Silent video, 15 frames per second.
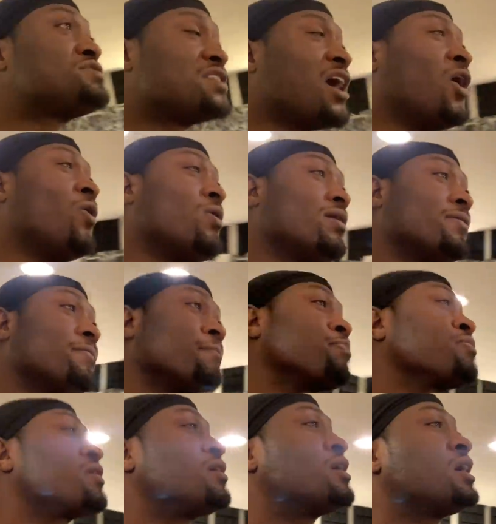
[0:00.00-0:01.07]
So,
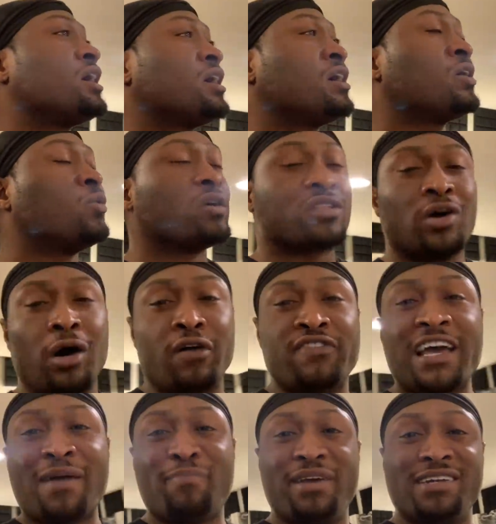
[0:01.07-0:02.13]
with all
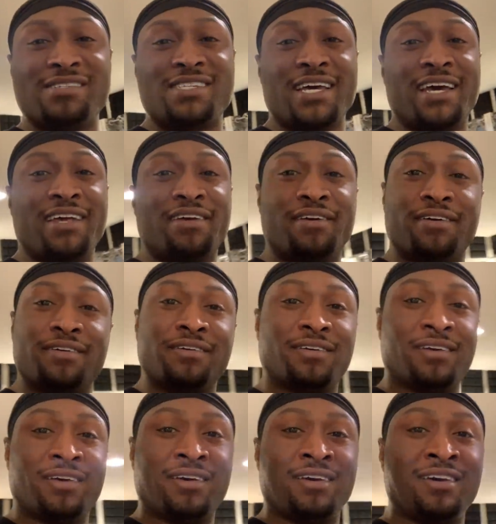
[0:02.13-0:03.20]
that being said,
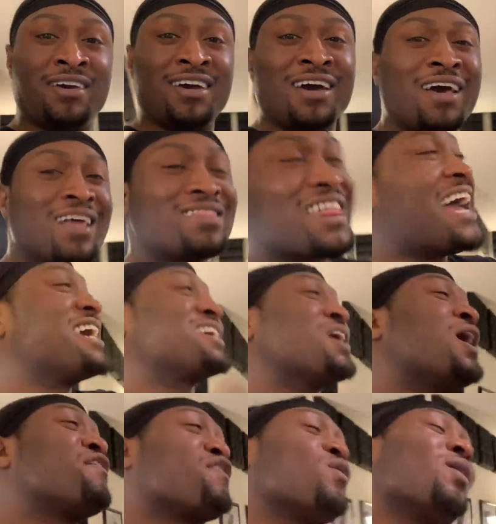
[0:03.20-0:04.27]
thank
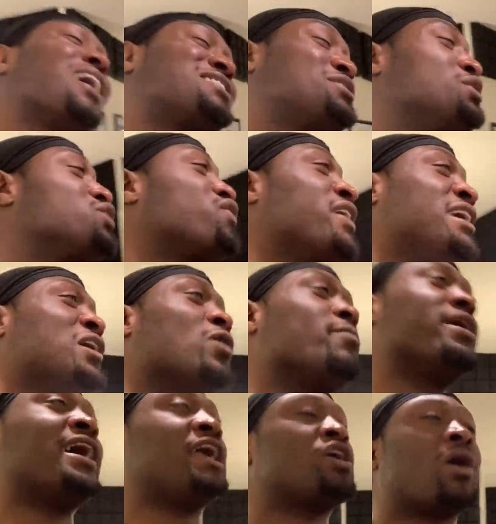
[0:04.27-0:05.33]
y'all for watching this video,
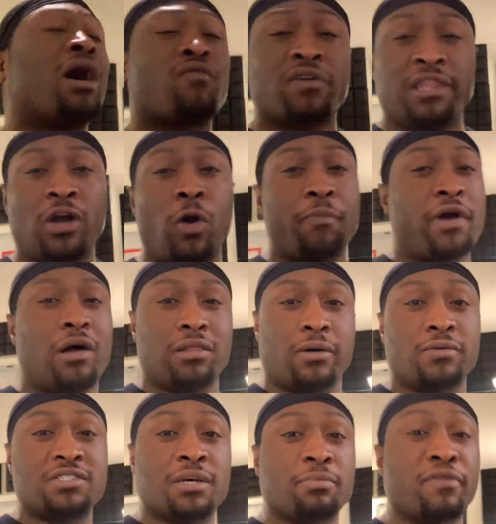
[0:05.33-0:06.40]
man. Y'all, I really hope y'all
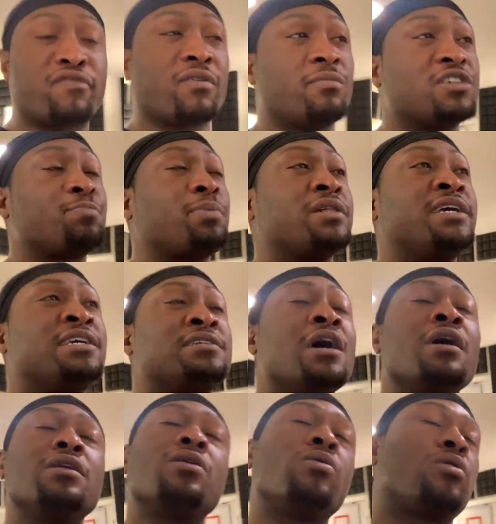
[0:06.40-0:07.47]
learned something from this. Please
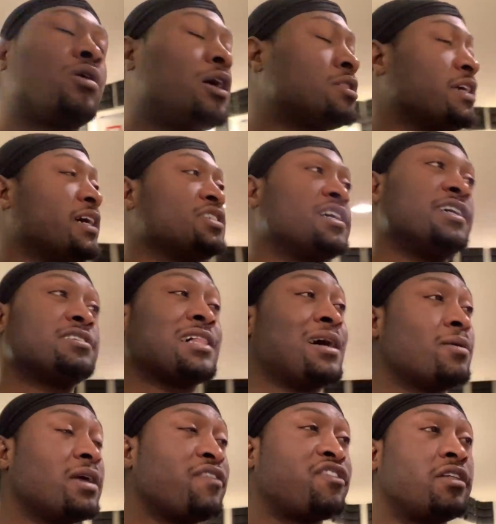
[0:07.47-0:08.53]
don't go out there and chase
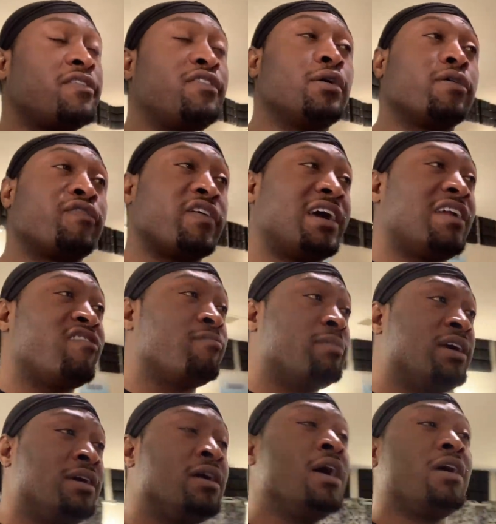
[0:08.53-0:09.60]
clout. Definitely if you're a fan of
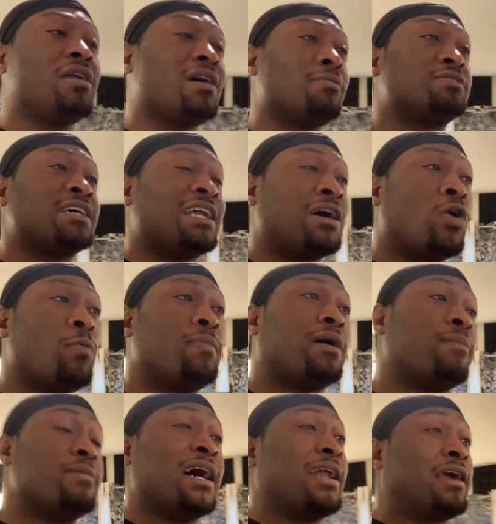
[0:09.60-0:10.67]
me, you know what I'm saying? I hope
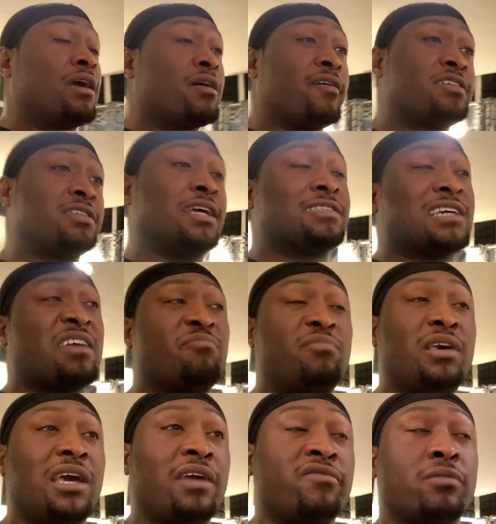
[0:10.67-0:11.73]
I'm not encouraging that type of
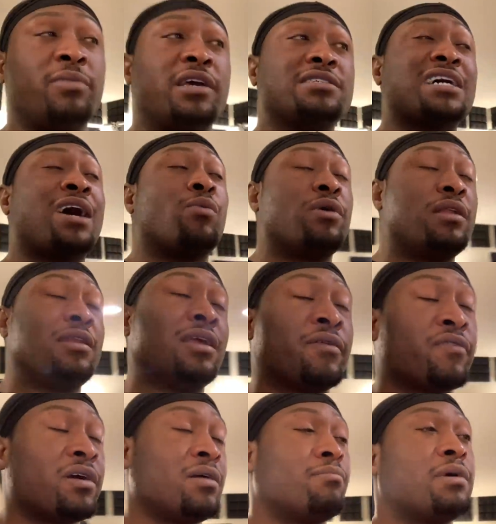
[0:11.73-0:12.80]
behavior, because I would
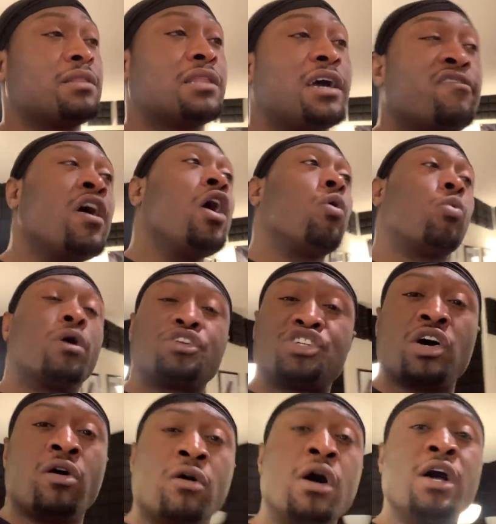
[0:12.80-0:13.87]
never in my life want
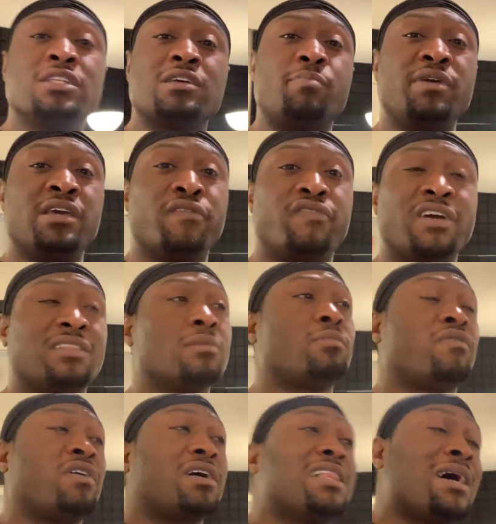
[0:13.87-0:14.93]
y'all to be a victim
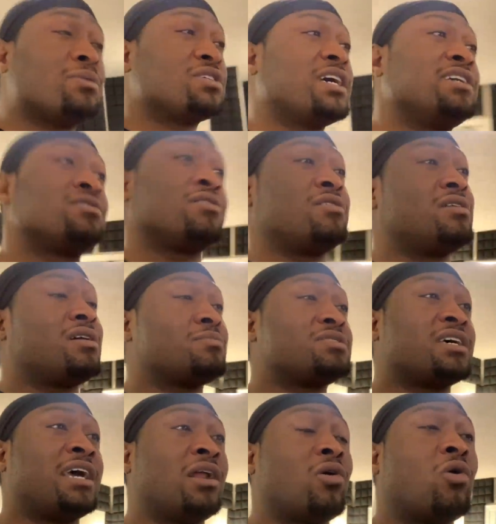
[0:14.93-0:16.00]
of a clout chaser, you know what I'm
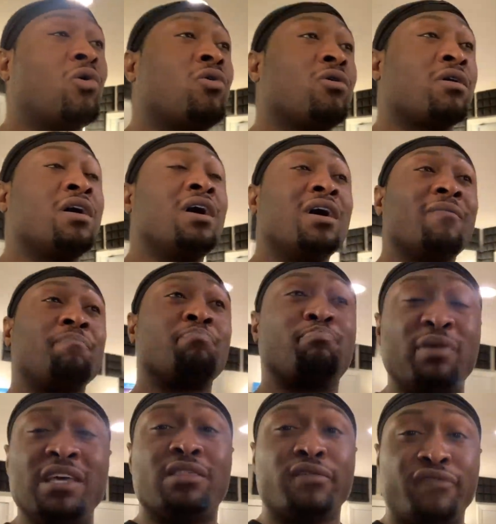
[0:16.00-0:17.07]
saying? Or
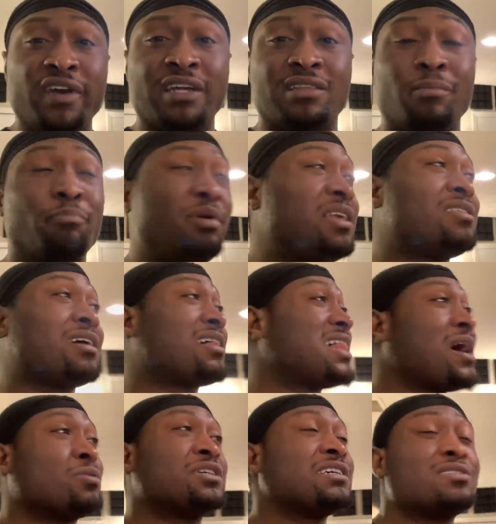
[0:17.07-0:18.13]
be the victim, be the
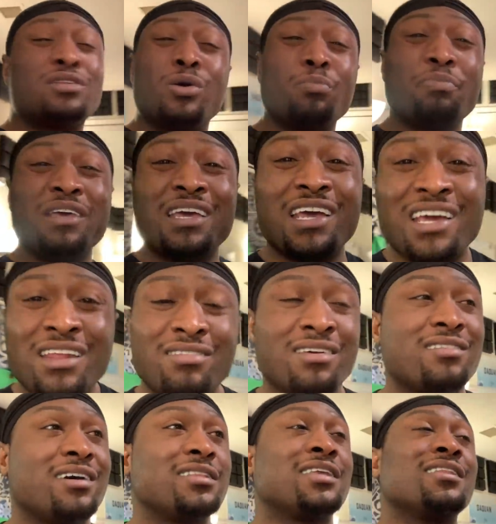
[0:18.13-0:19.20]
clout chaser. Don't be
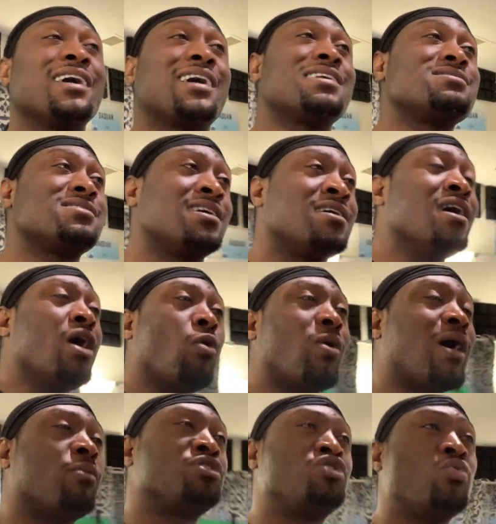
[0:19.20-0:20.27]
anything like that. Like I said,
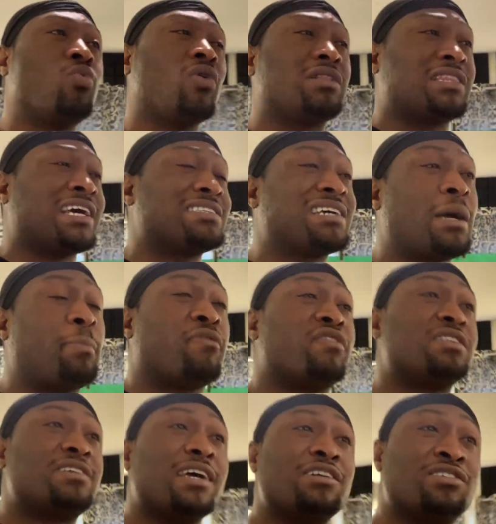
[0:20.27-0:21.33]
why would you want that type of
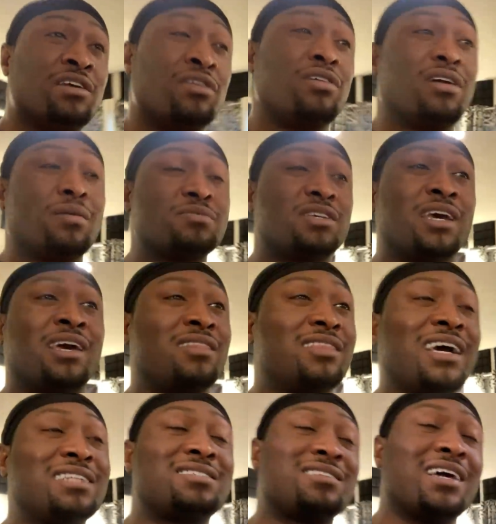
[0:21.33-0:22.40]
attention? You know what I'm saying?
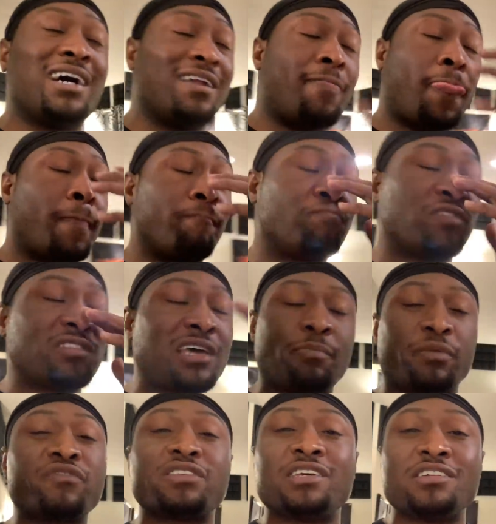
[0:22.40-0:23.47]
That's not the
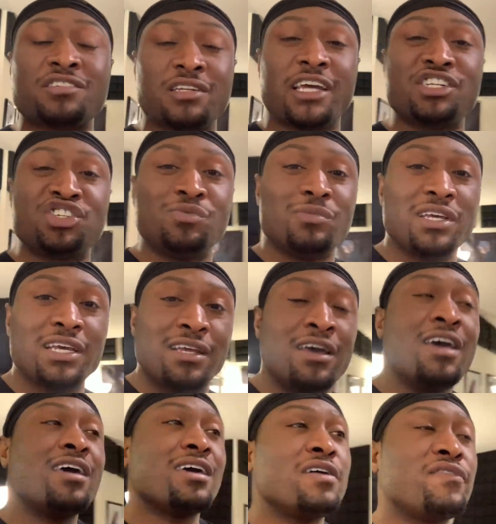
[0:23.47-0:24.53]
type of attention that you need.
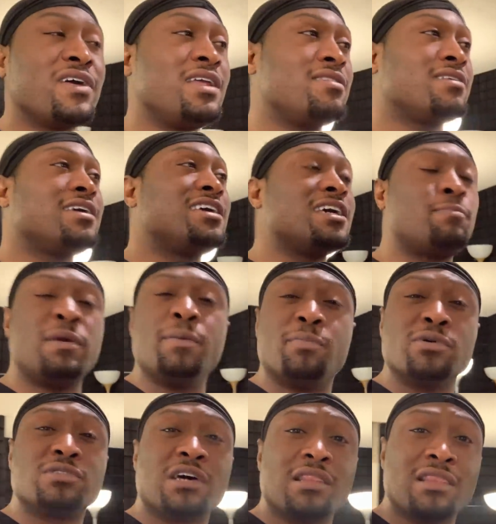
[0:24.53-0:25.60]
If anything, get
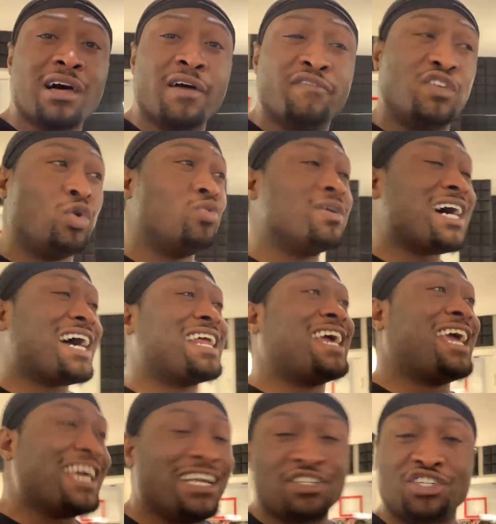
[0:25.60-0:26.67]
people to love you, not
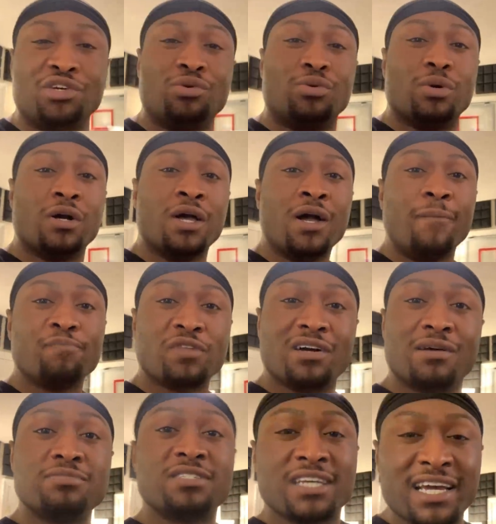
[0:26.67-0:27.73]
hate you. You know
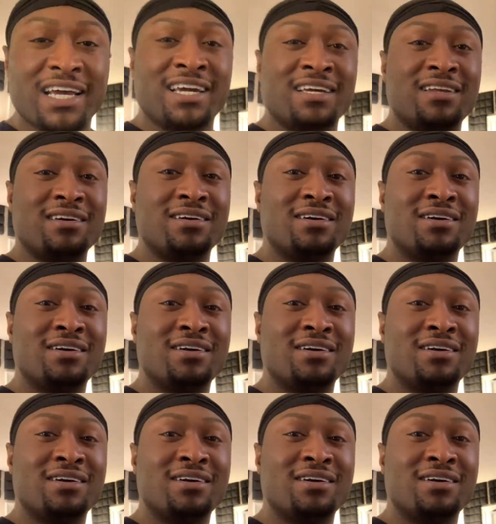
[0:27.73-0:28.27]
what I'm saying?